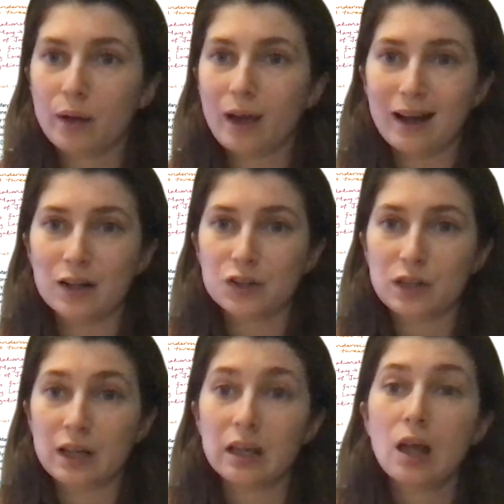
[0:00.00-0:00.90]
And
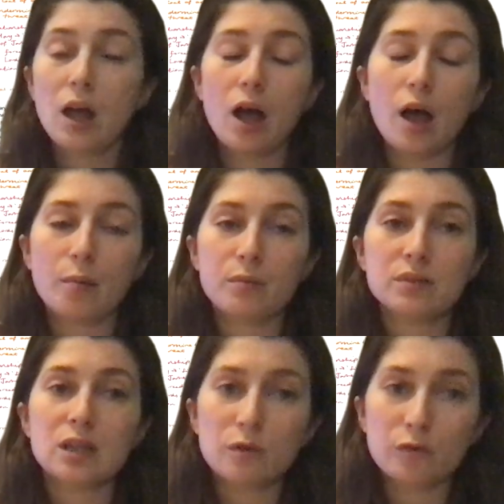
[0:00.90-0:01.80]
actually, um,
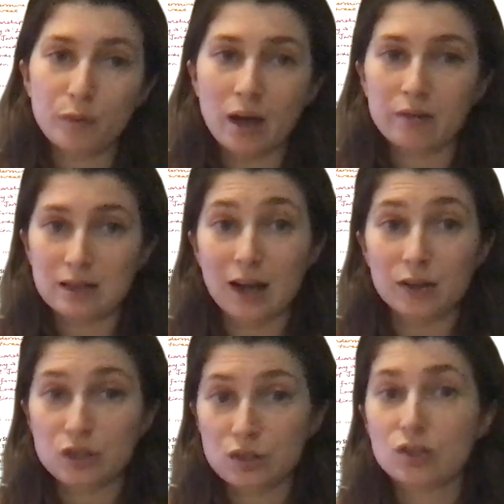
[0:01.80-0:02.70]
some of Mary's
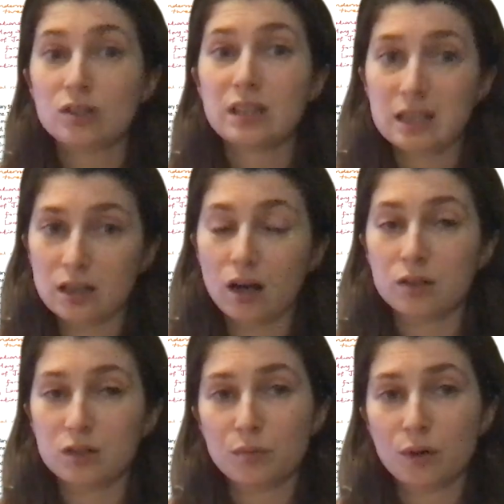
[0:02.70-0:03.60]
actions did
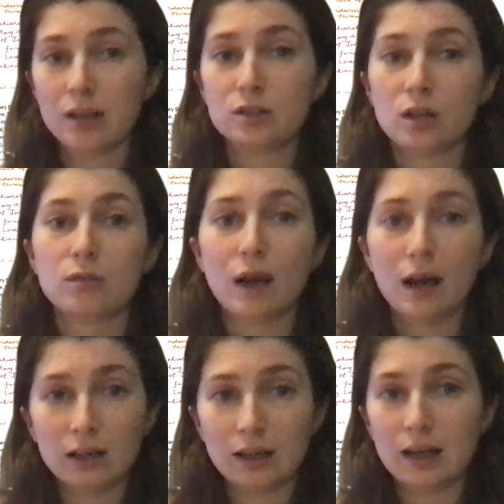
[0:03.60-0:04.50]
undermine
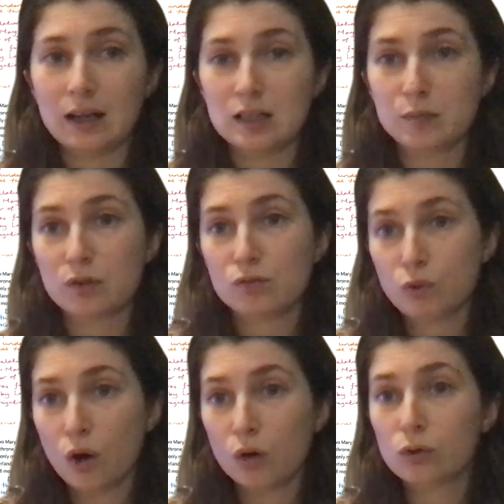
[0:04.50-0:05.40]
directly Elizabeth's
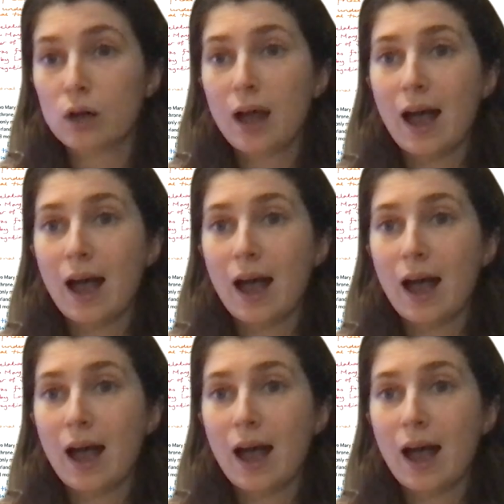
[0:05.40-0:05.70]
role,